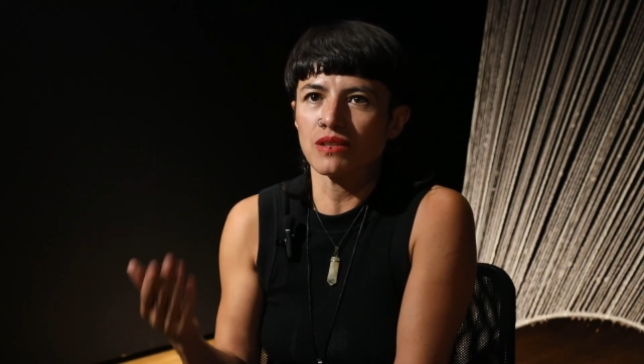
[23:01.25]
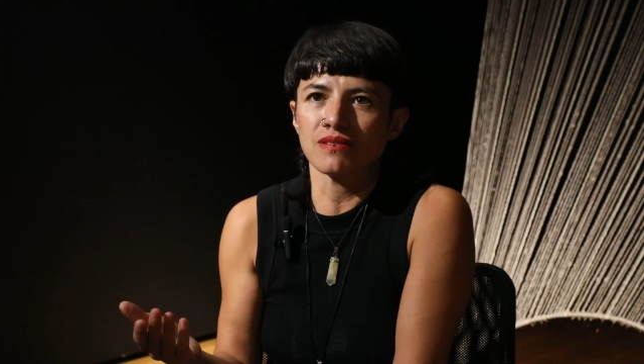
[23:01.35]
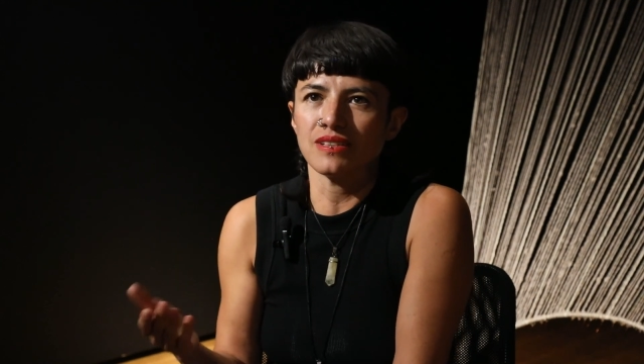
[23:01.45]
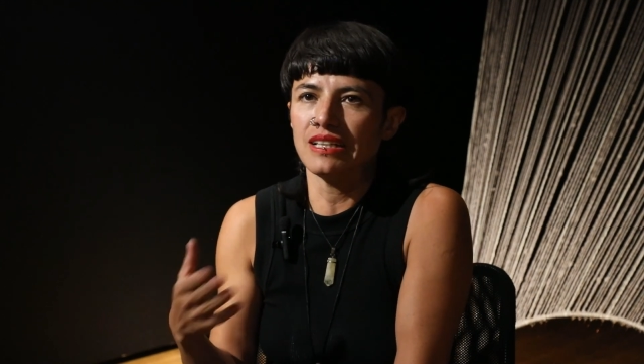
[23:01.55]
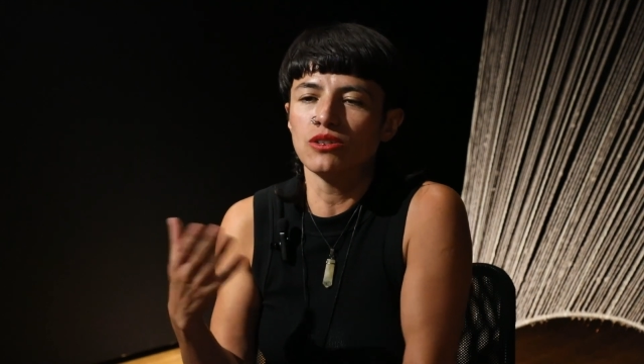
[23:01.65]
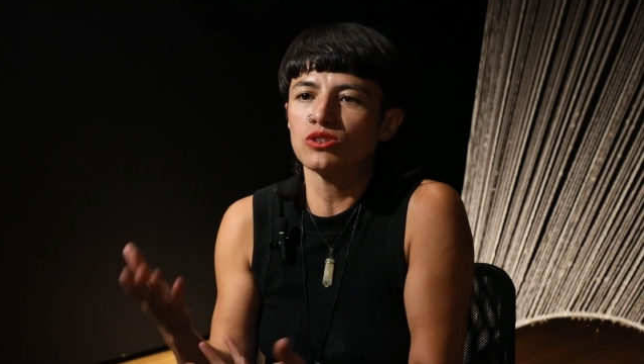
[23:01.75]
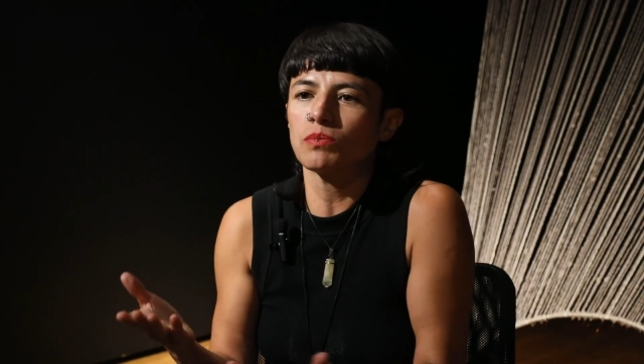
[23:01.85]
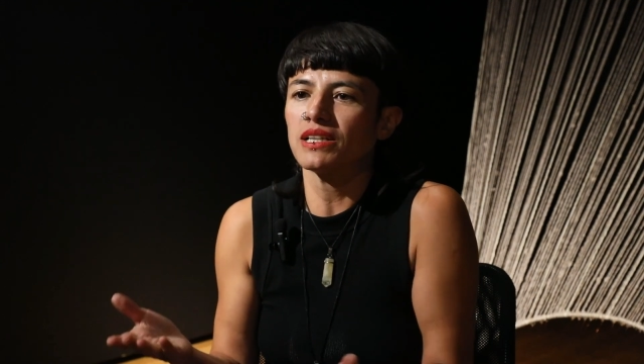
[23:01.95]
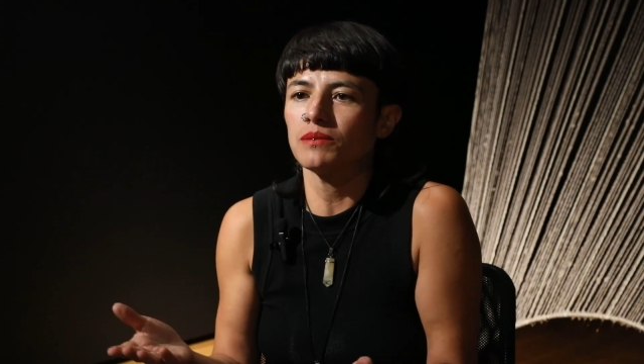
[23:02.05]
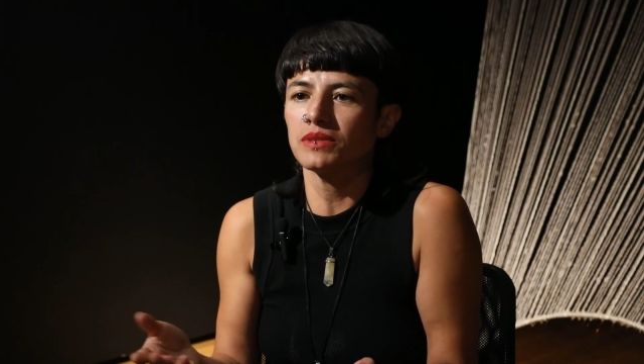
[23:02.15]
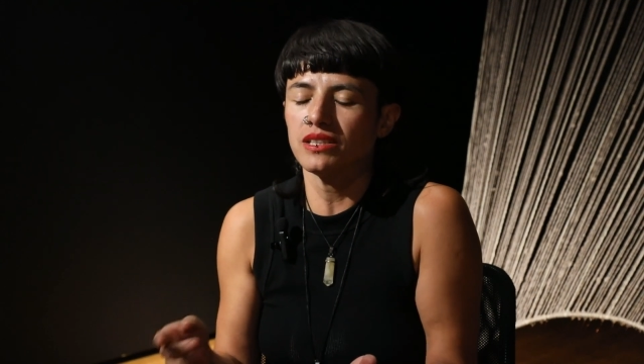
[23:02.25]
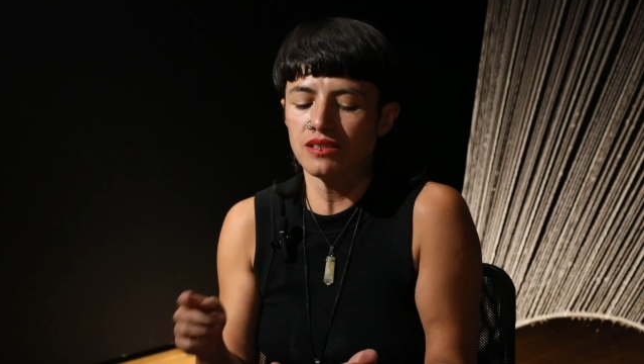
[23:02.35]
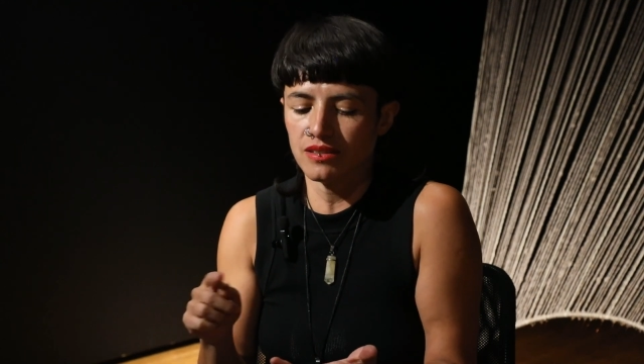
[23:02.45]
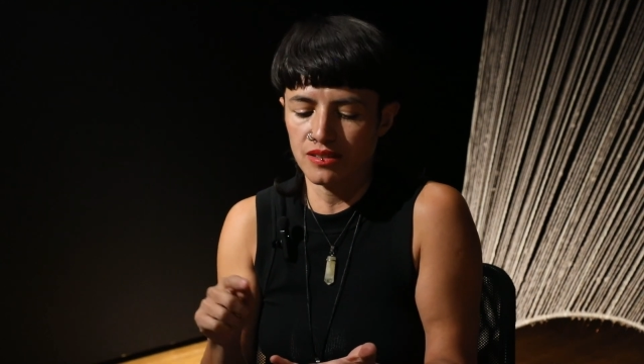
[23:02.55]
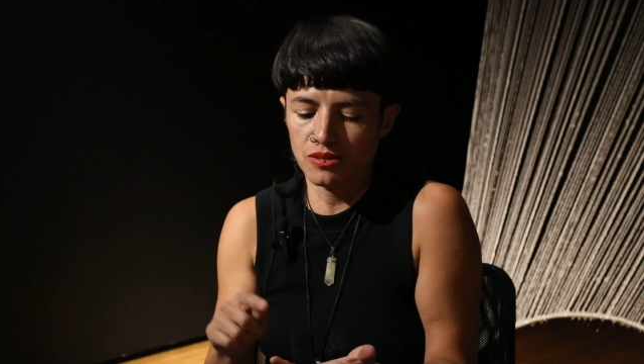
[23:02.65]
And noise
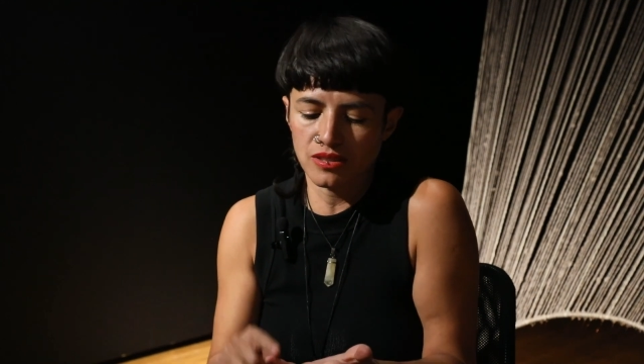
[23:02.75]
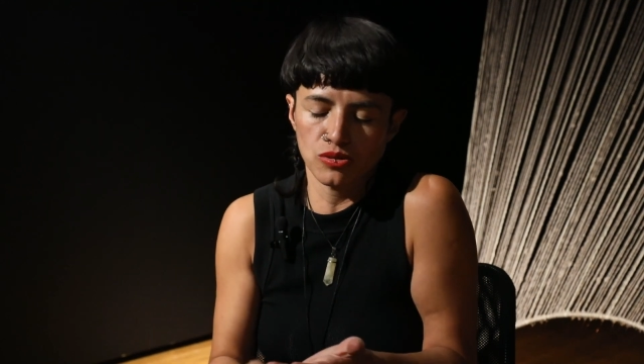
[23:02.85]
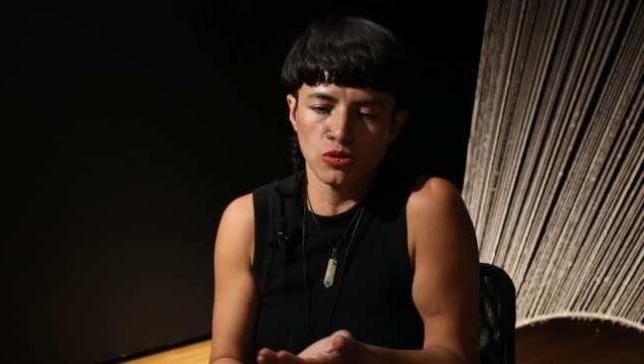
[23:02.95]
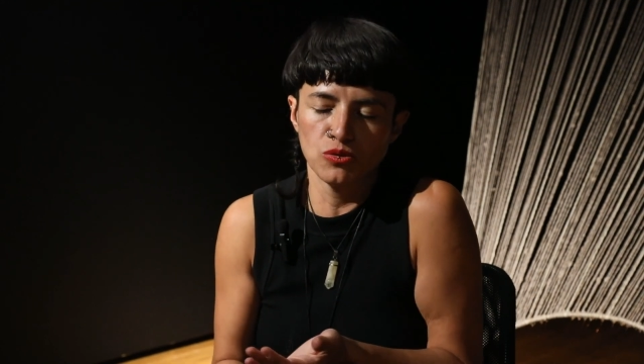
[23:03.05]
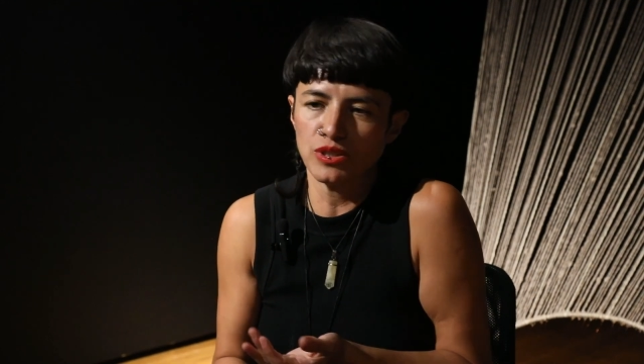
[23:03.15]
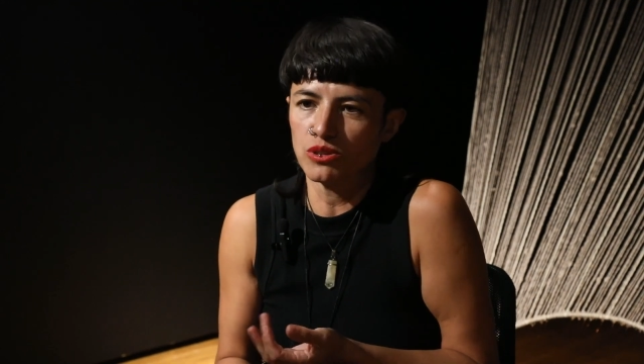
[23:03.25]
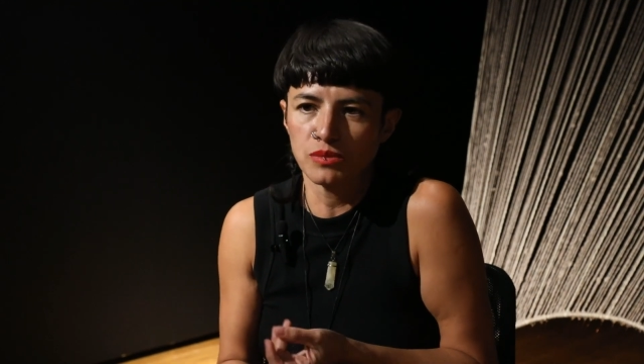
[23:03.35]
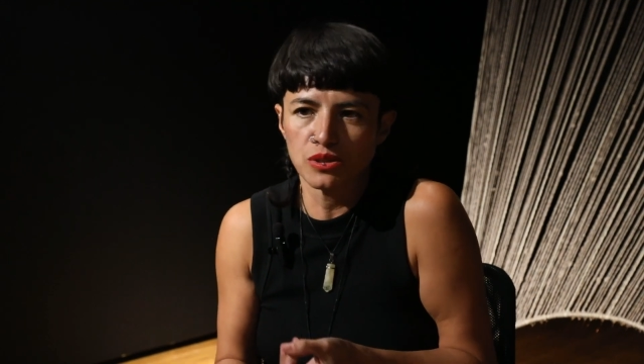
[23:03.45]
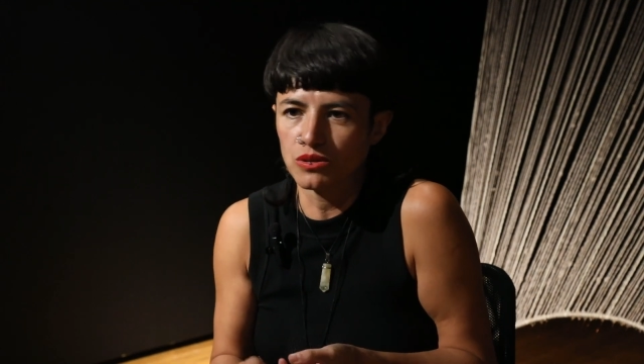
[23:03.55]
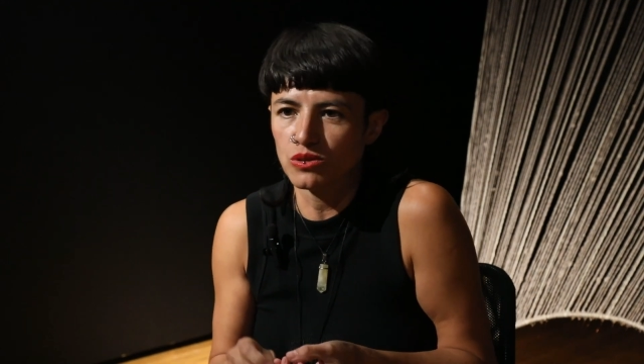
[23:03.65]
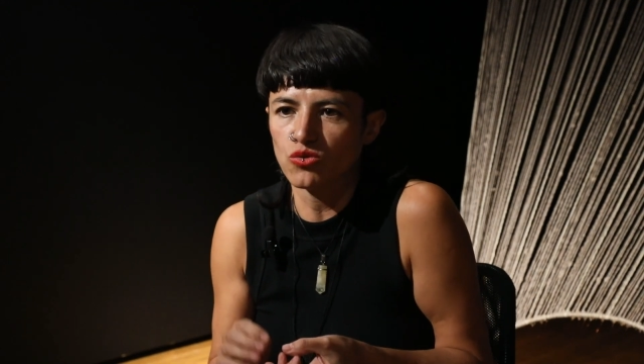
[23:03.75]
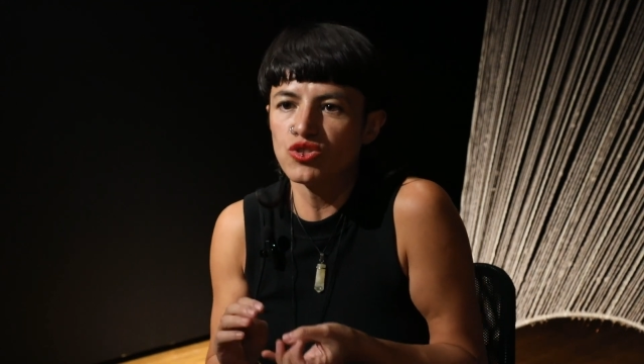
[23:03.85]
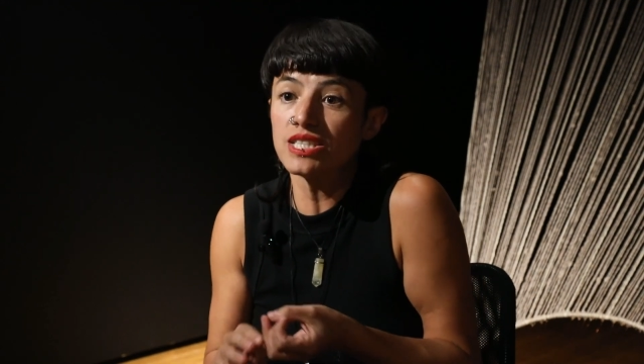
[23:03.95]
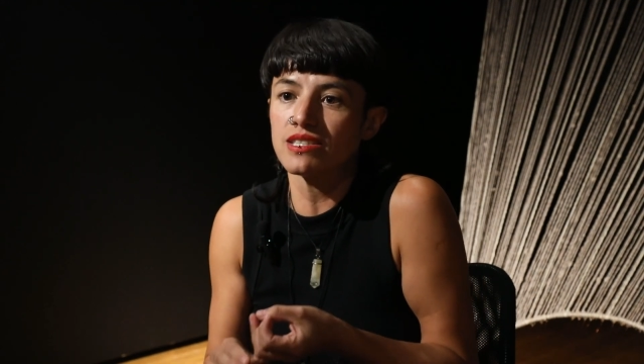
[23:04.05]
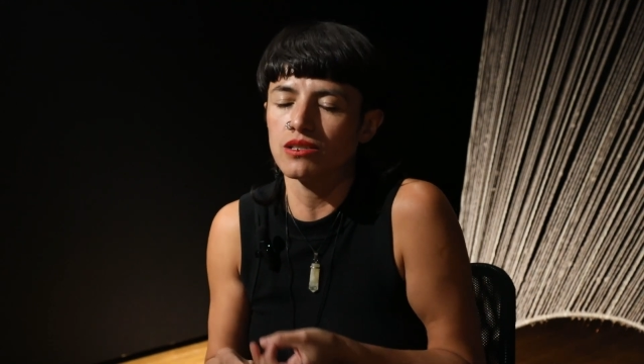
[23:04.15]
for me is not just a
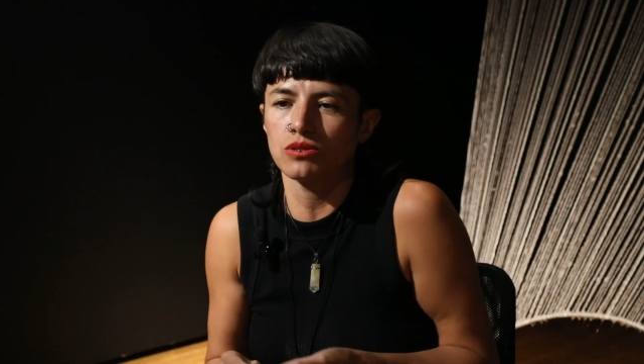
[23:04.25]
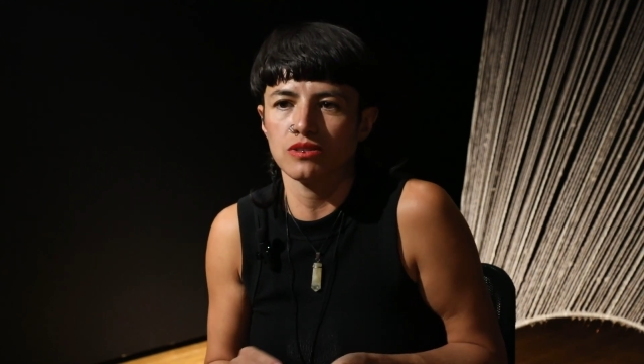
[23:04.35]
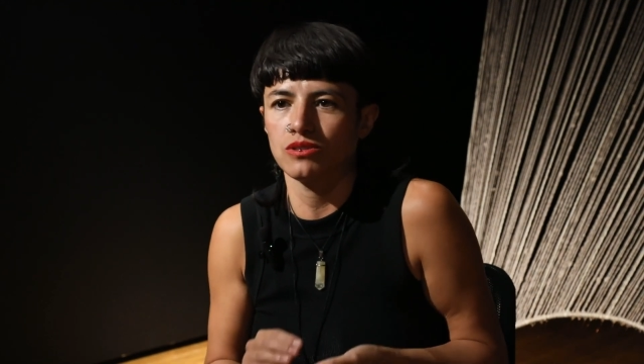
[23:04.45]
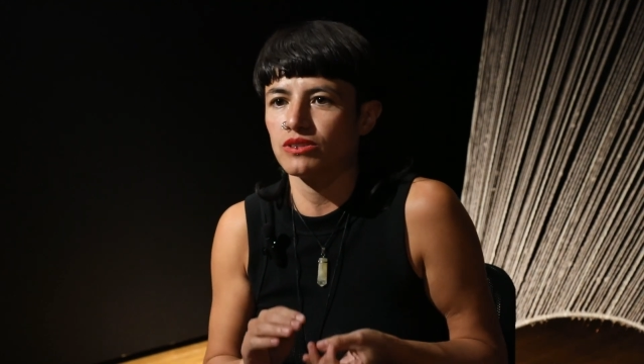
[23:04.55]
physical phenomenon,